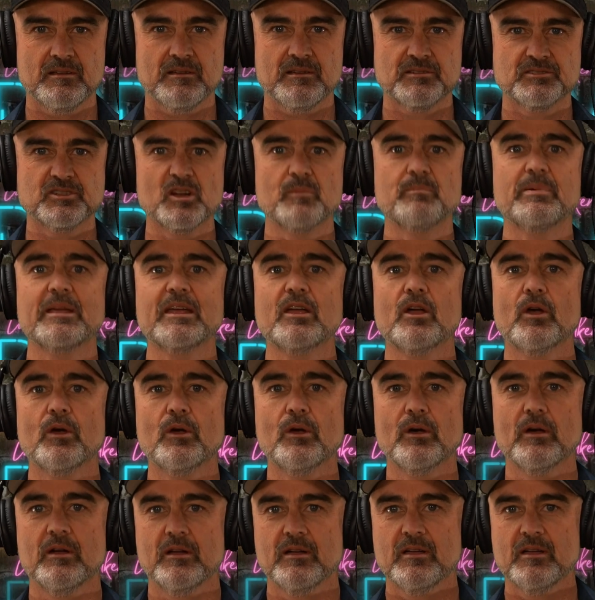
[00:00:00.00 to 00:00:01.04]
She'd be
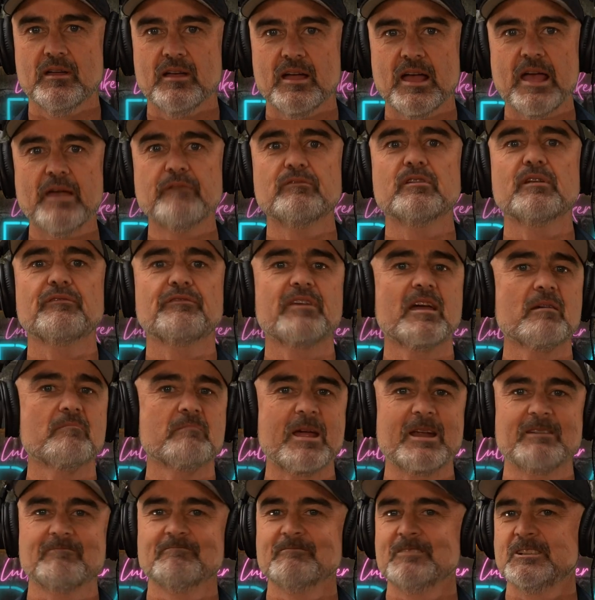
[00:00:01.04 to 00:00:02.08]
her, even if that
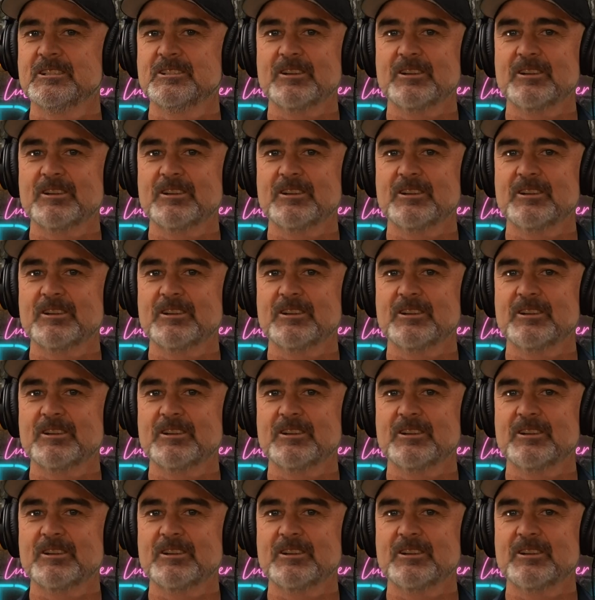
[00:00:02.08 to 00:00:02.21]
meant